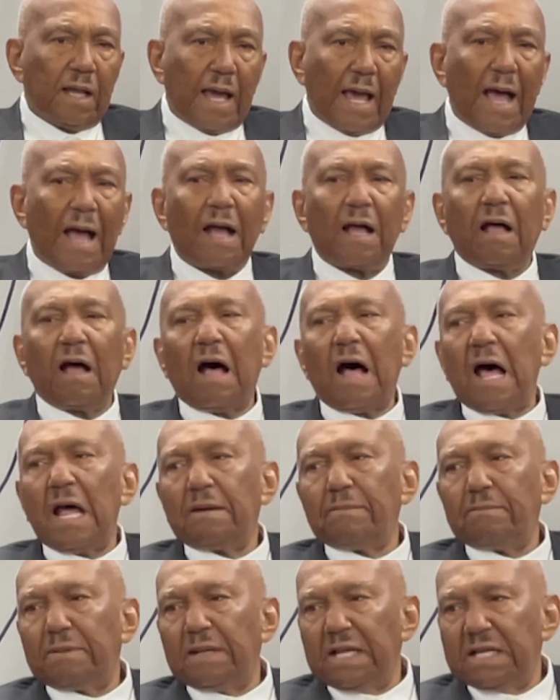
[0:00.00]
How
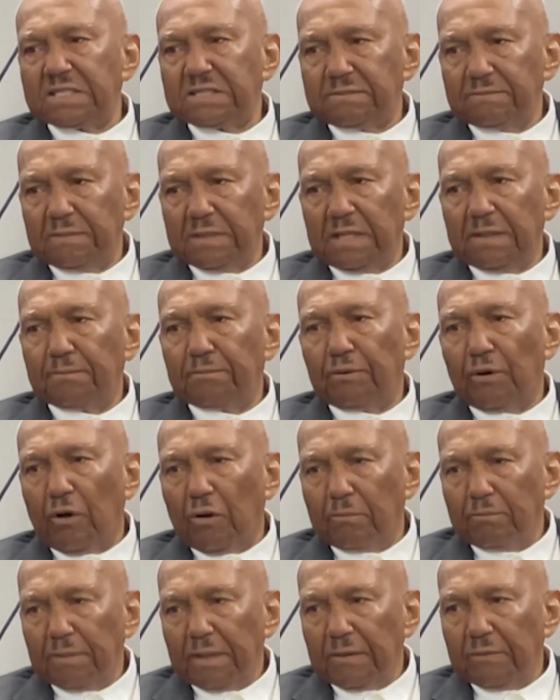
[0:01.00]
God blessed me and
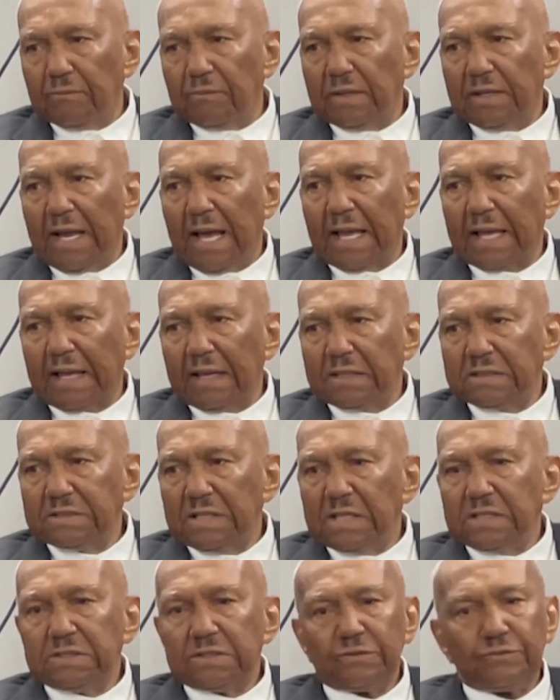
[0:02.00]
brought me when I
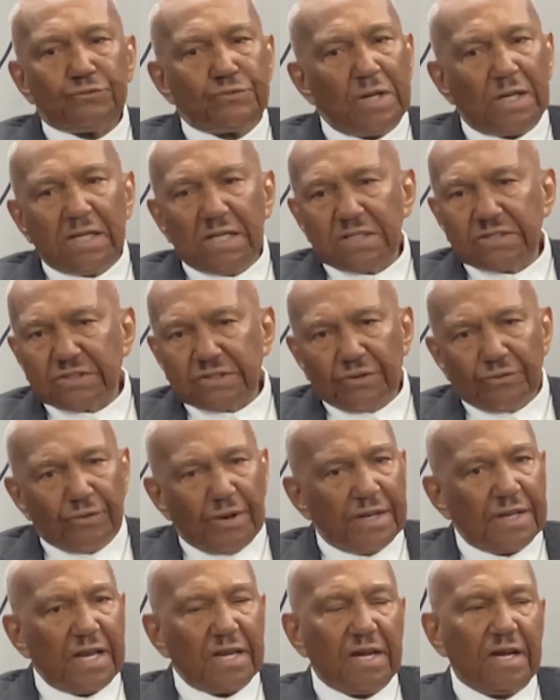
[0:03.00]
really
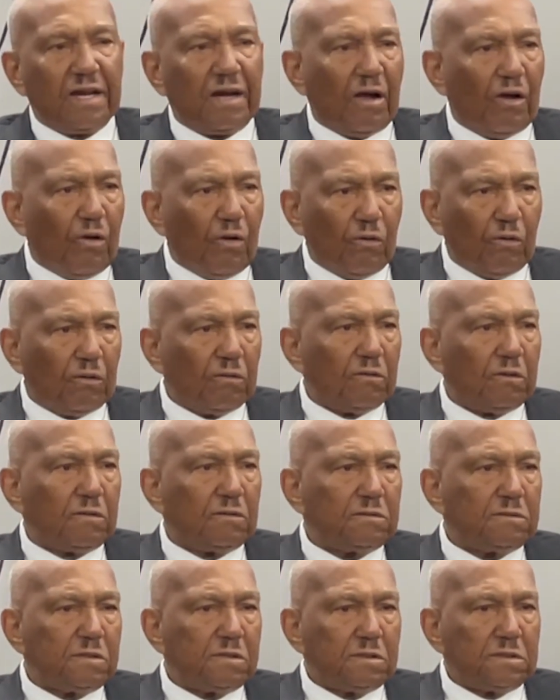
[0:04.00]
surrendered it all.
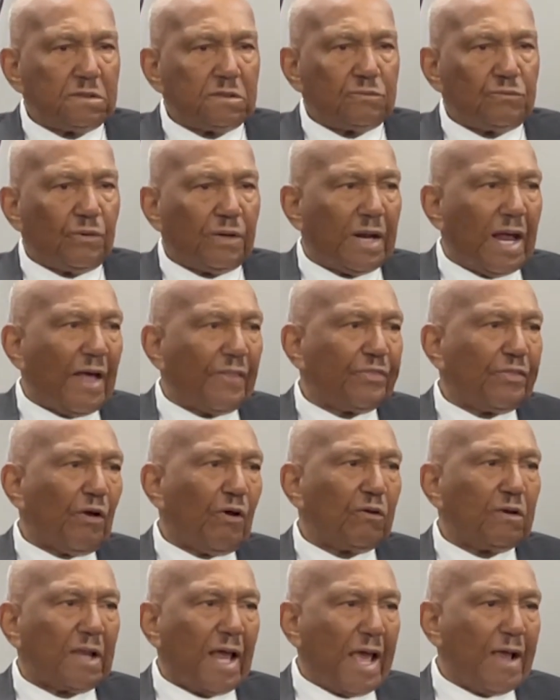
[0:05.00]
When I
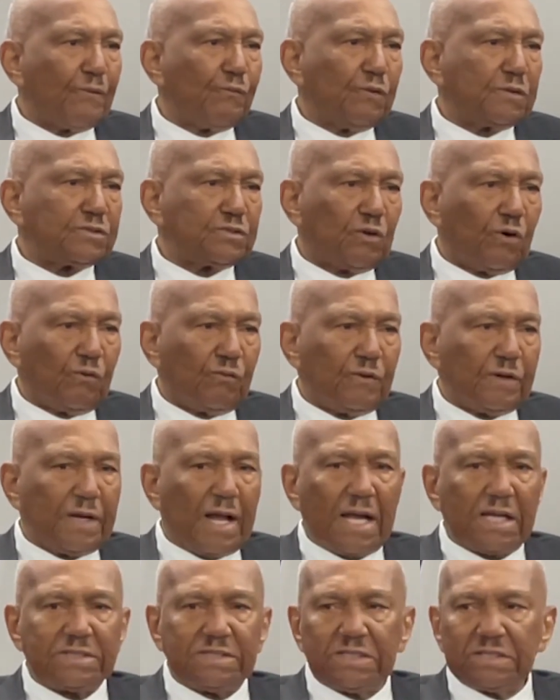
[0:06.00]
thought life was over and
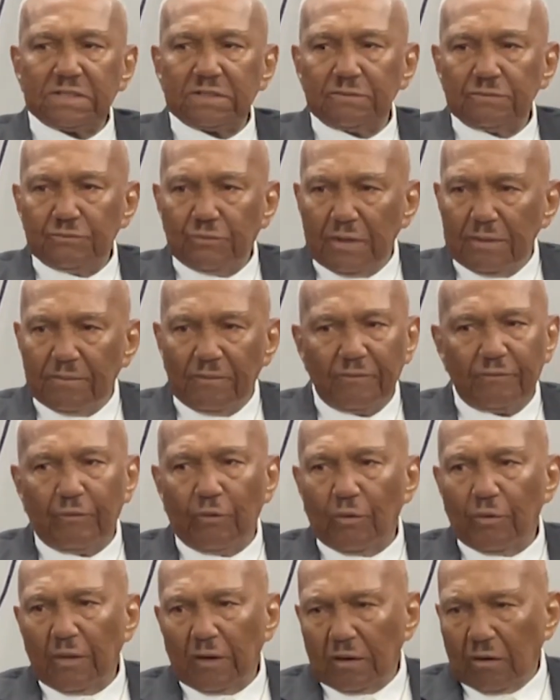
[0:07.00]
I just went
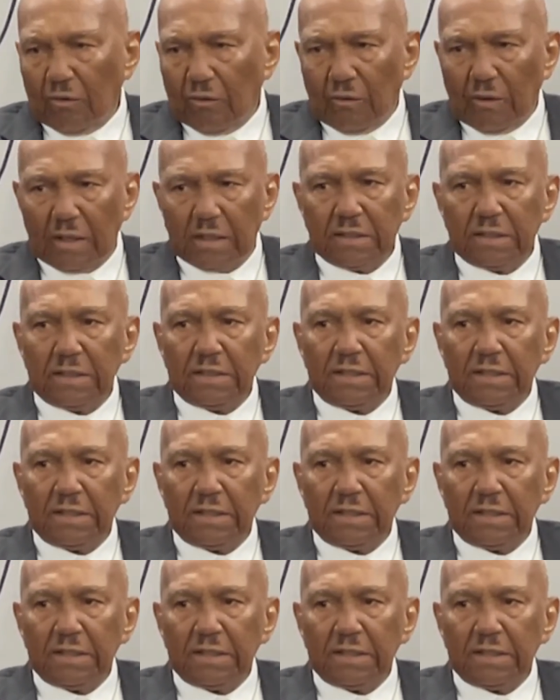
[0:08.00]
before the Lord.